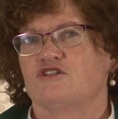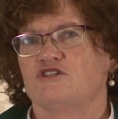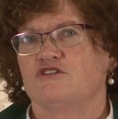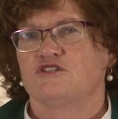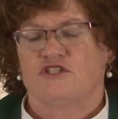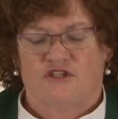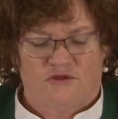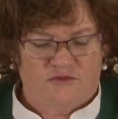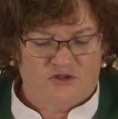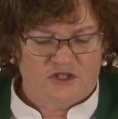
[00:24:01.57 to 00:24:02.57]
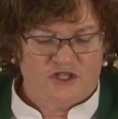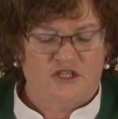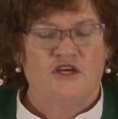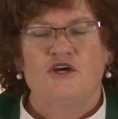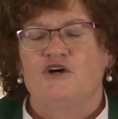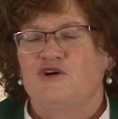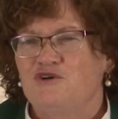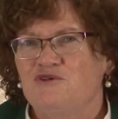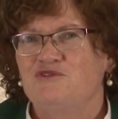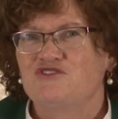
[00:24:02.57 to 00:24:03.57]
church and community.
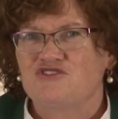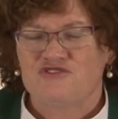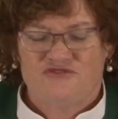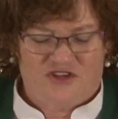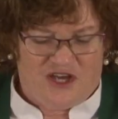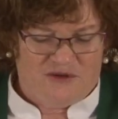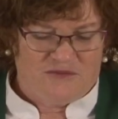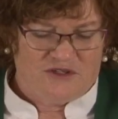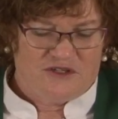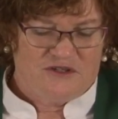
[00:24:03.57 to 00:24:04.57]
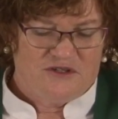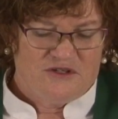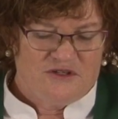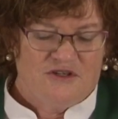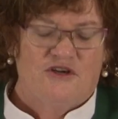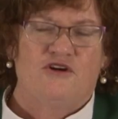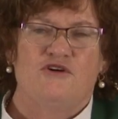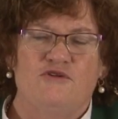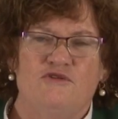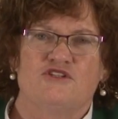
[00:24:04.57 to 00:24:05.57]
Who is your family?
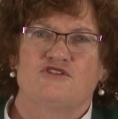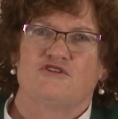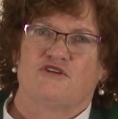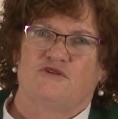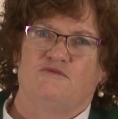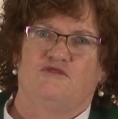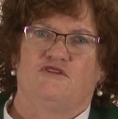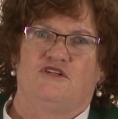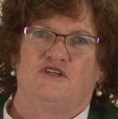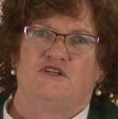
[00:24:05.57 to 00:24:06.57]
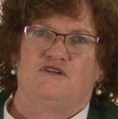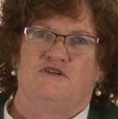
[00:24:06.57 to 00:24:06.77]
Who is your community?